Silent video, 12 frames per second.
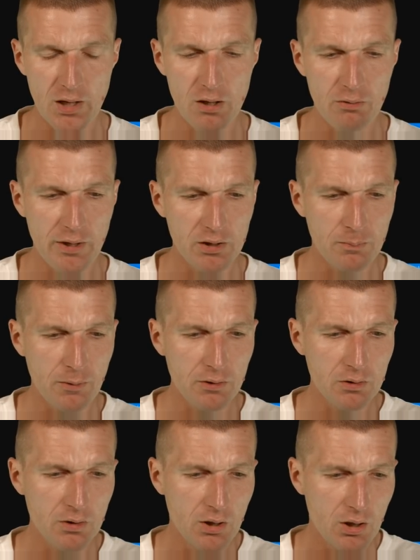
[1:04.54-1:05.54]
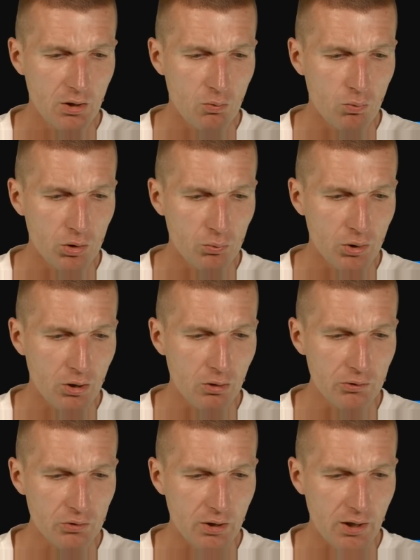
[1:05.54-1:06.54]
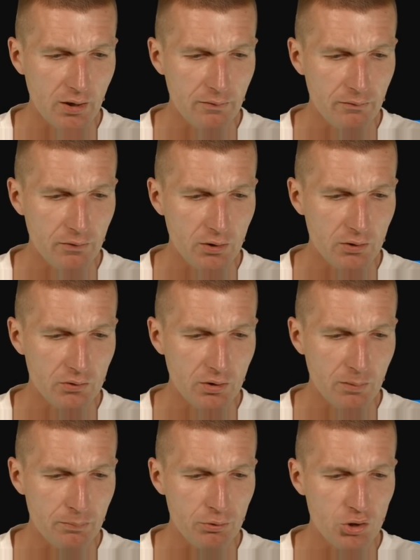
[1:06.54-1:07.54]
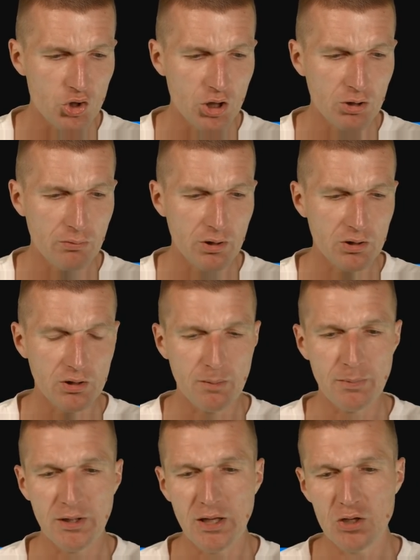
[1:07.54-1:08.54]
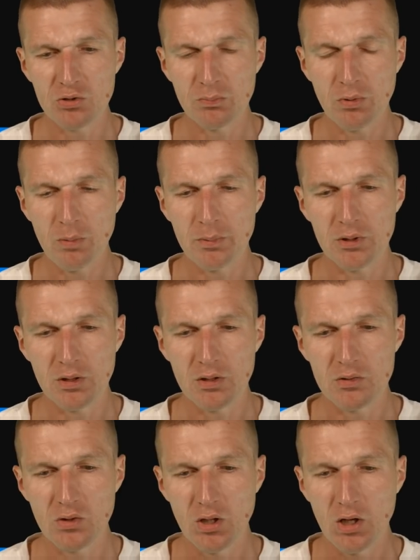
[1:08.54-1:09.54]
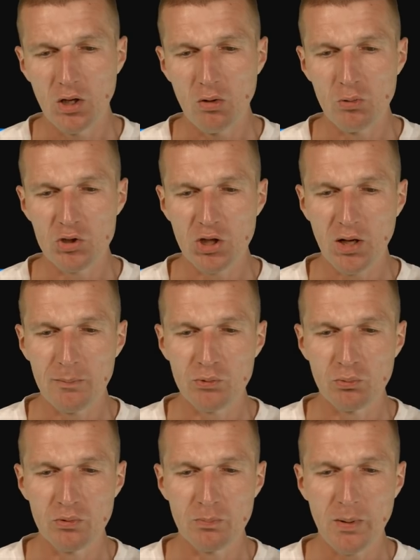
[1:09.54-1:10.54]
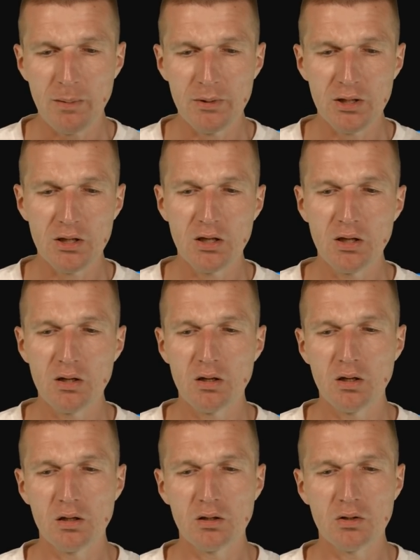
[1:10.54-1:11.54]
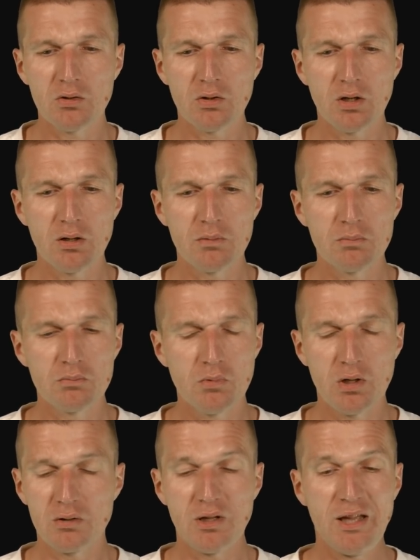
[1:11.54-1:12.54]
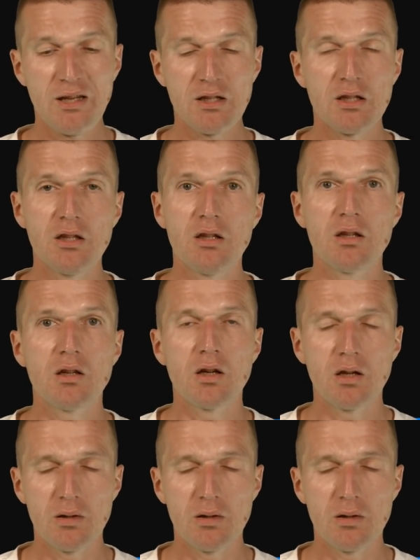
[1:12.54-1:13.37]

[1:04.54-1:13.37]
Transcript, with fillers: hello endpoint. What we also have is a pre-generated application properties, which comes with public key. It is any key,